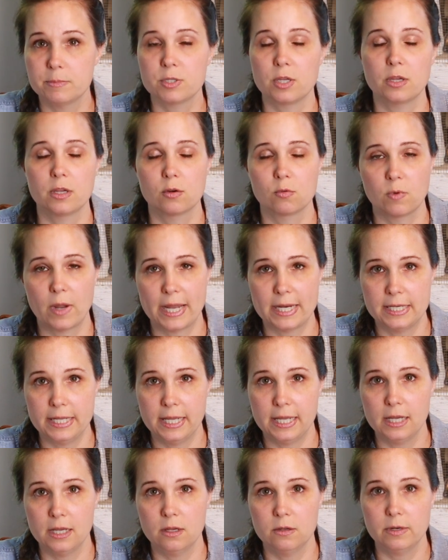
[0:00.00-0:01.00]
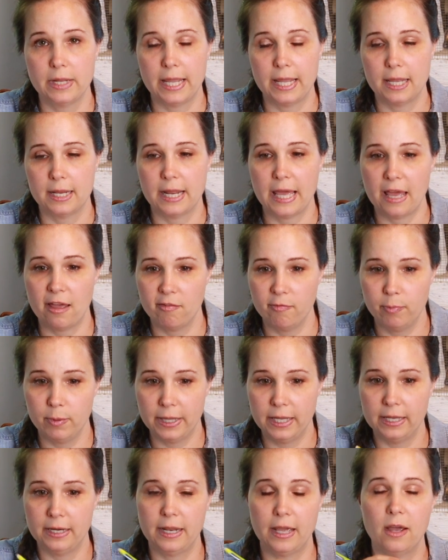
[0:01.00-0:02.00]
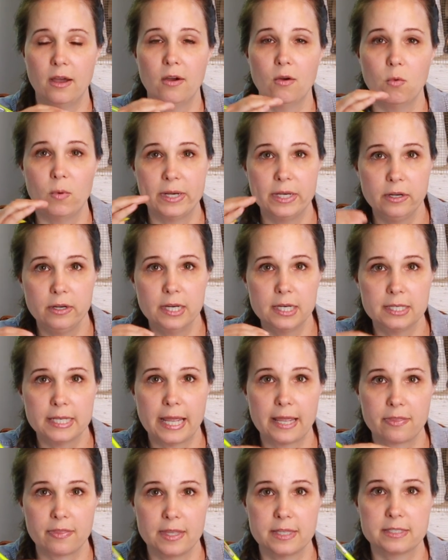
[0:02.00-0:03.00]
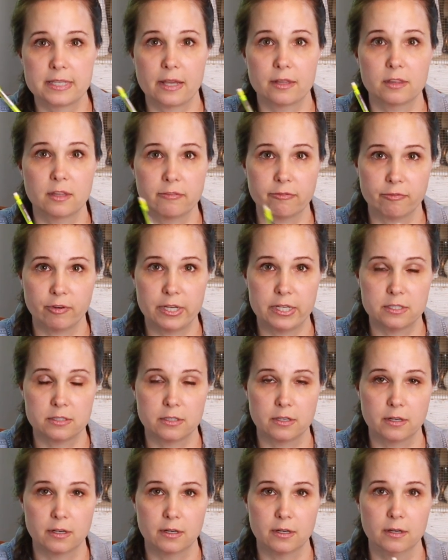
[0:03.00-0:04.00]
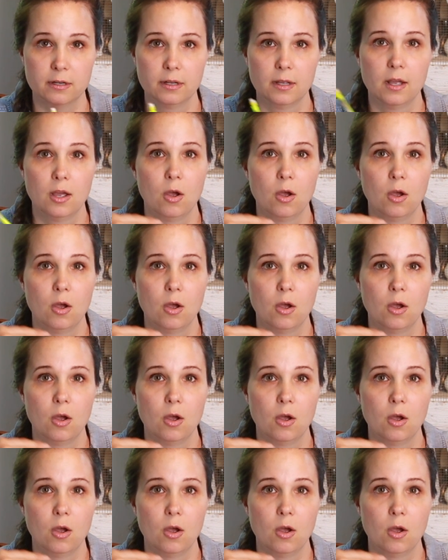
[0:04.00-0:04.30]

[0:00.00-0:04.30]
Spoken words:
so you can write down and have planned out when you need to take things out the freezer,